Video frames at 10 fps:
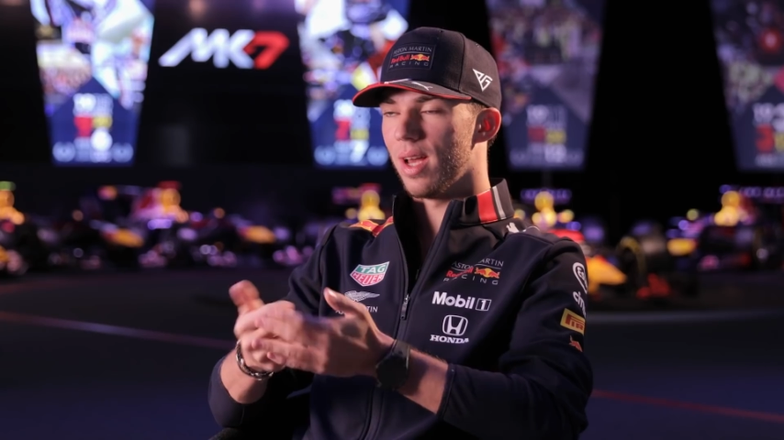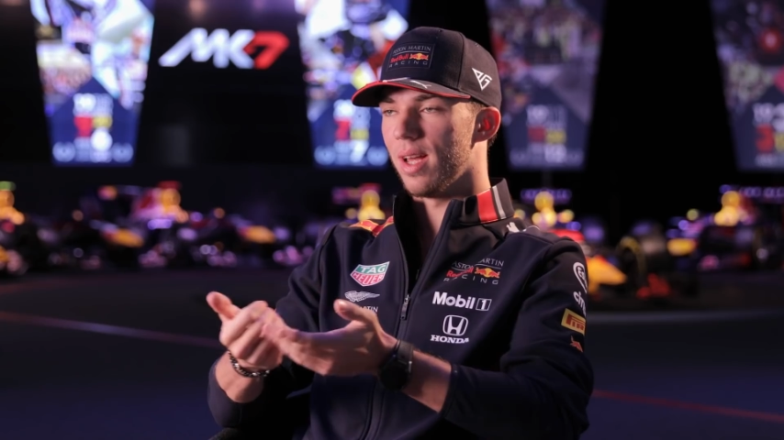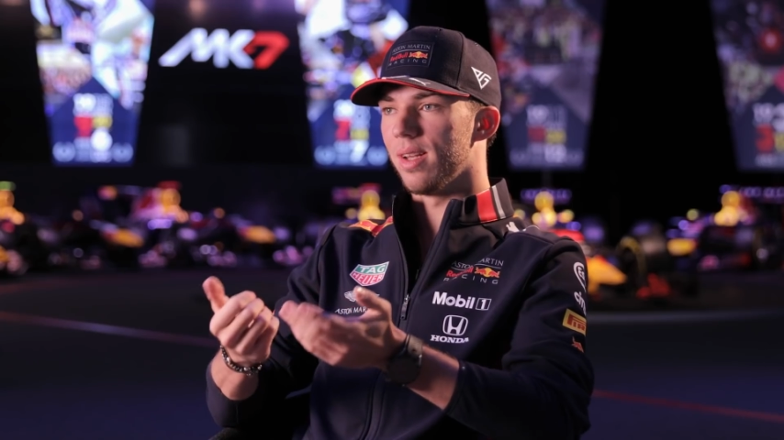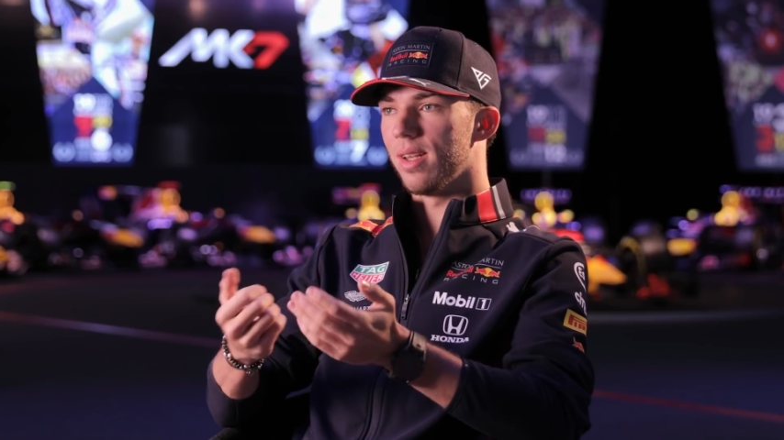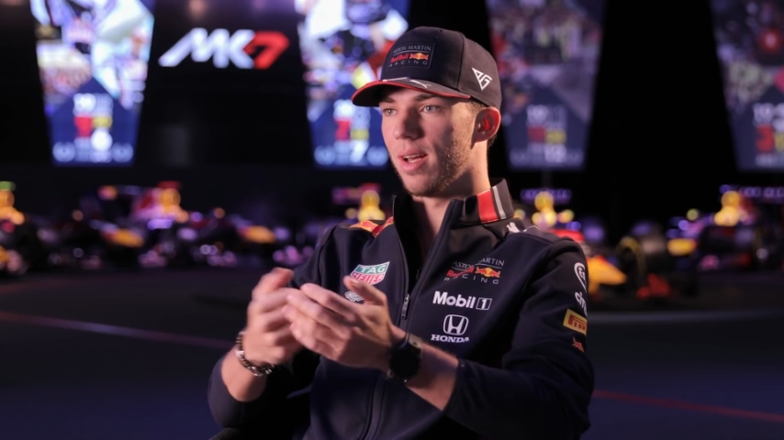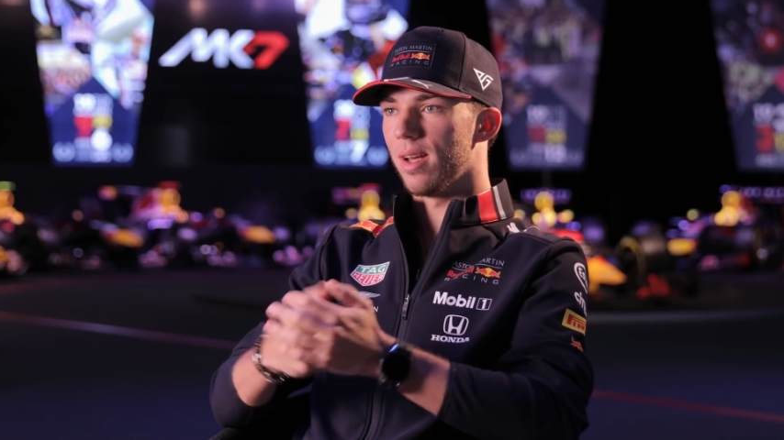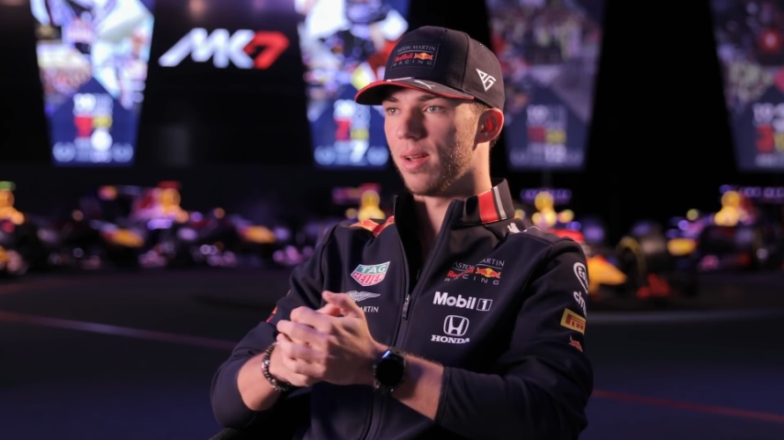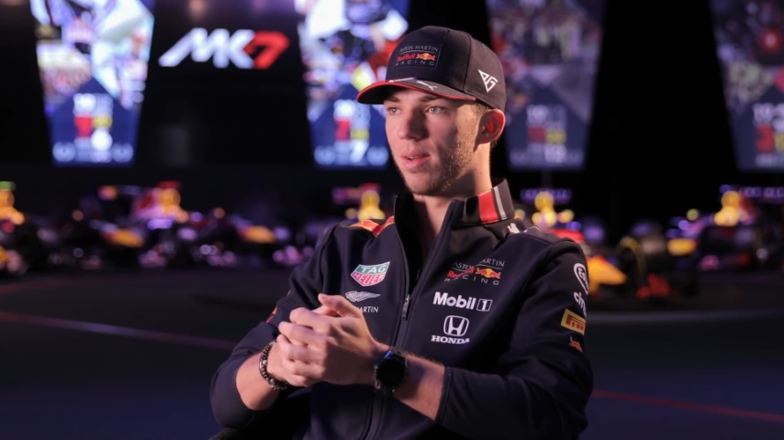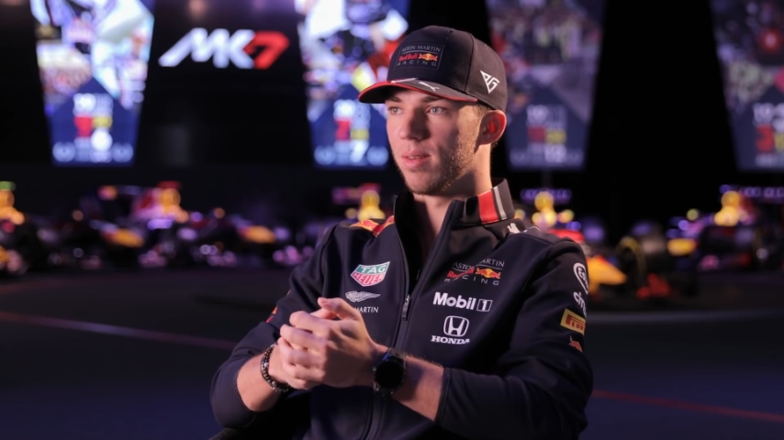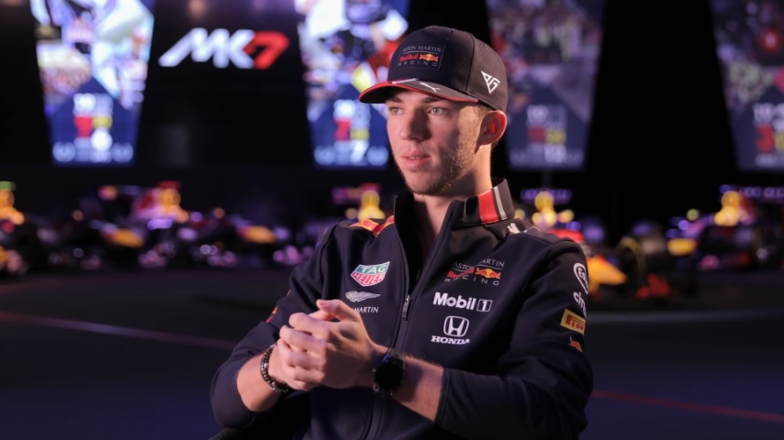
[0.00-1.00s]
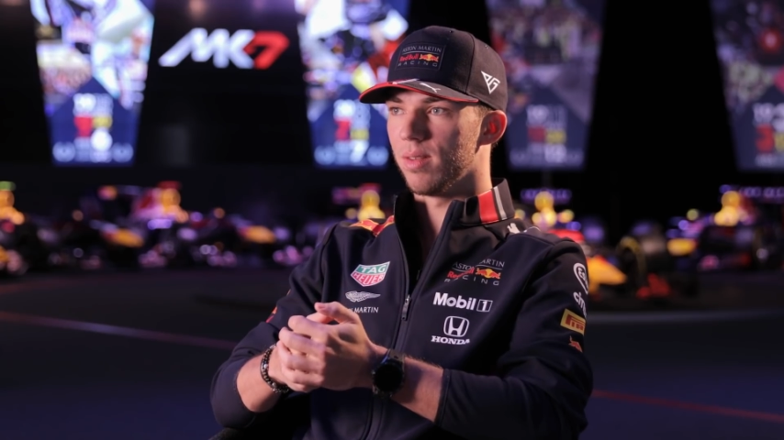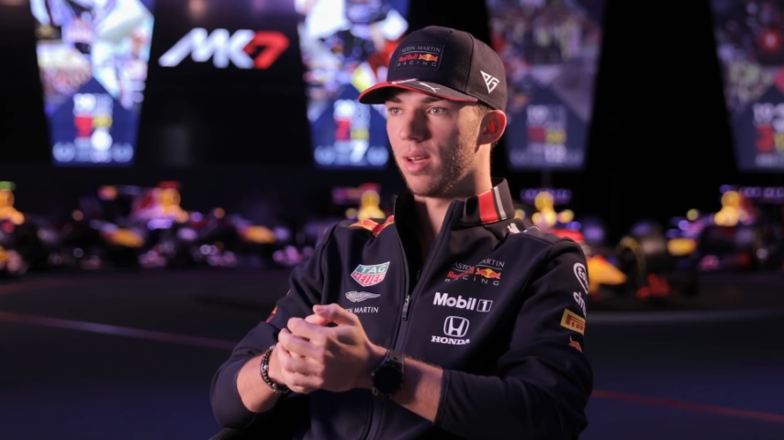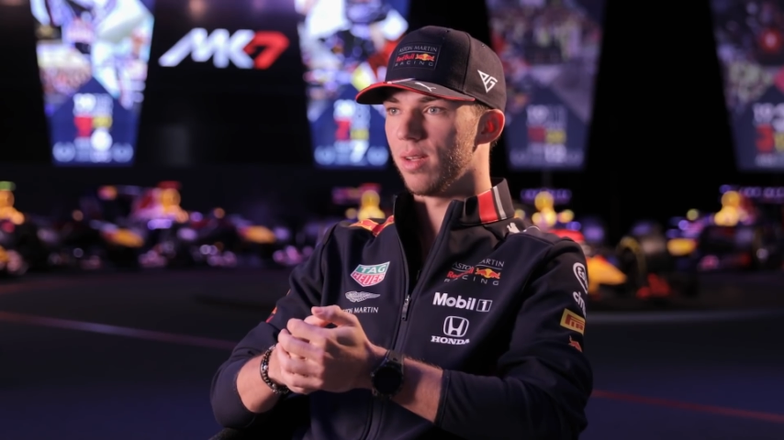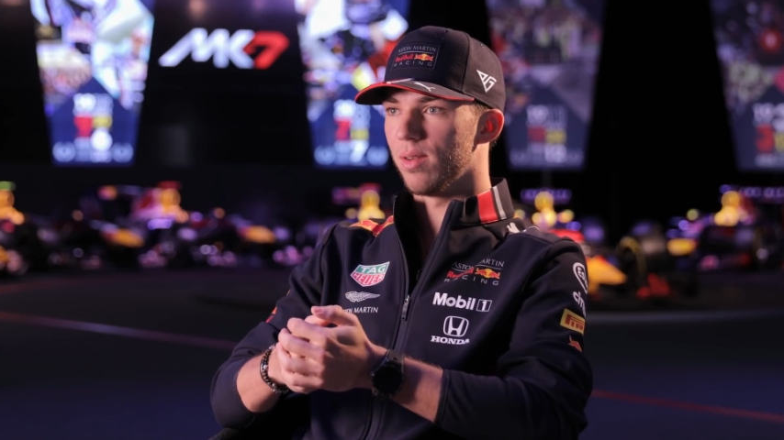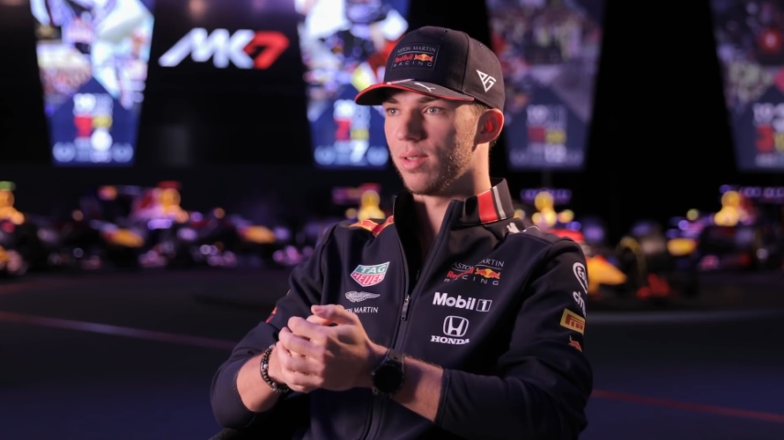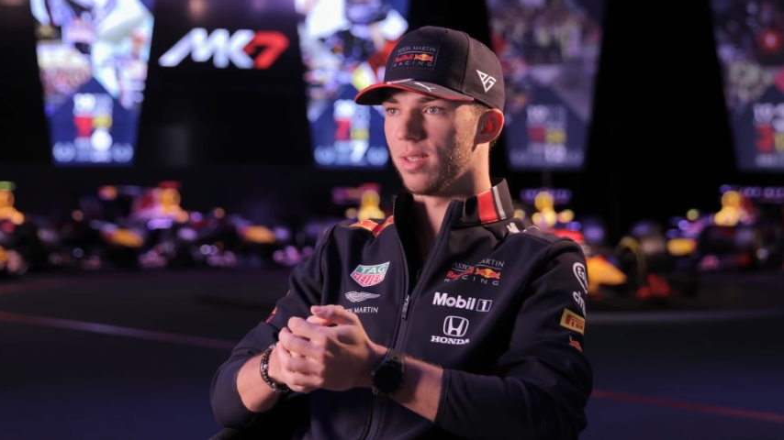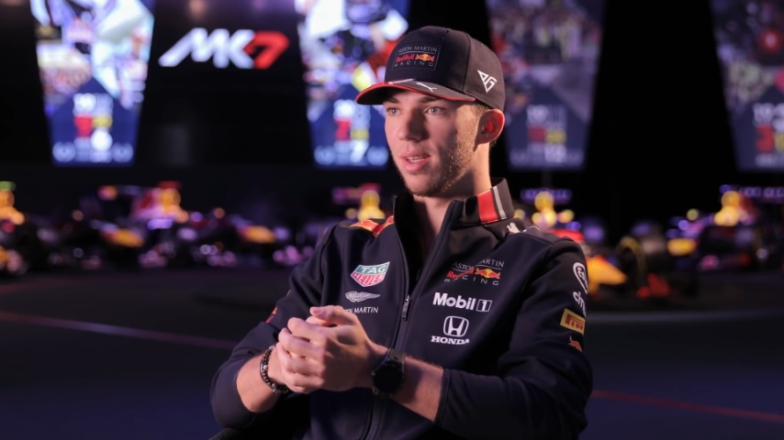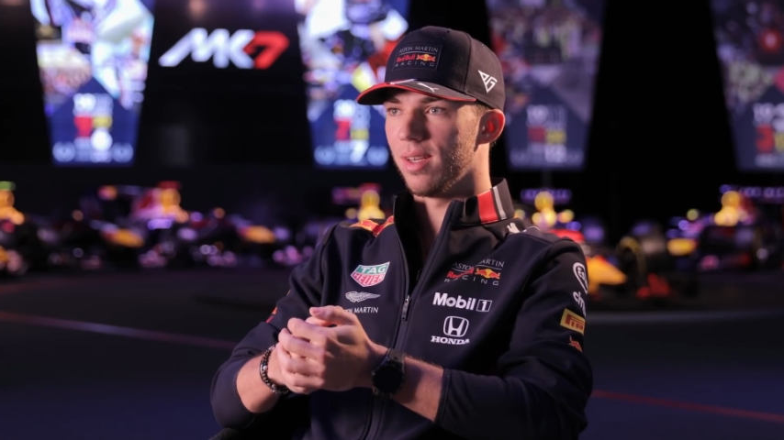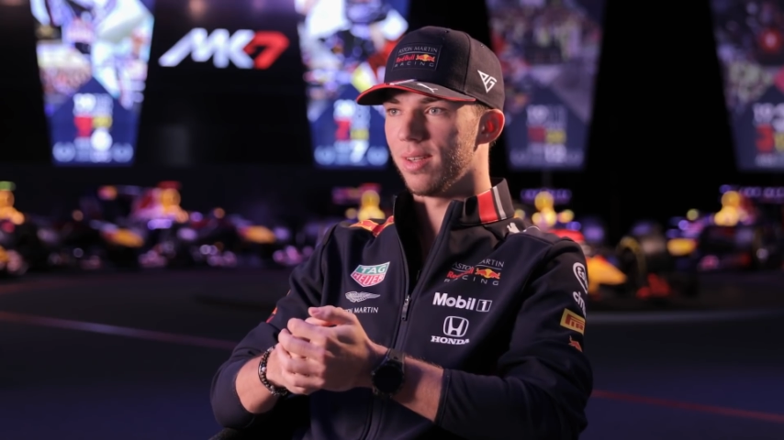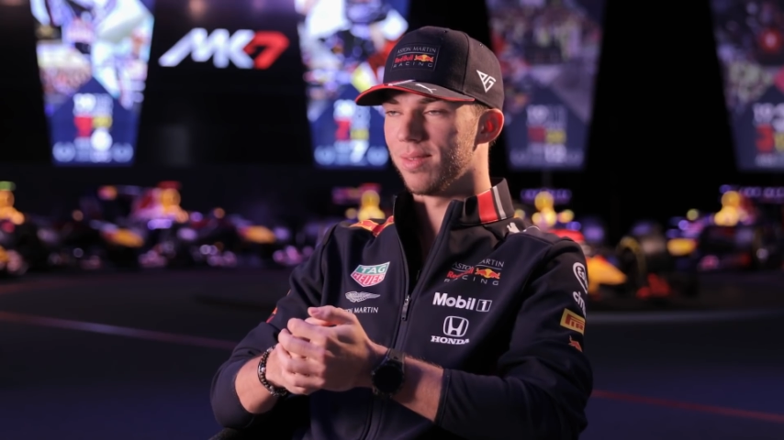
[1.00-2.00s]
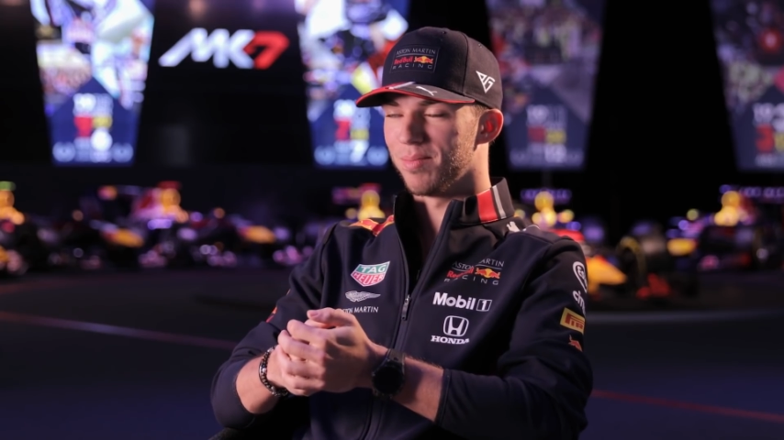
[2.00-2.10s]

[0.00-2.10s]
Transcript: and I don't see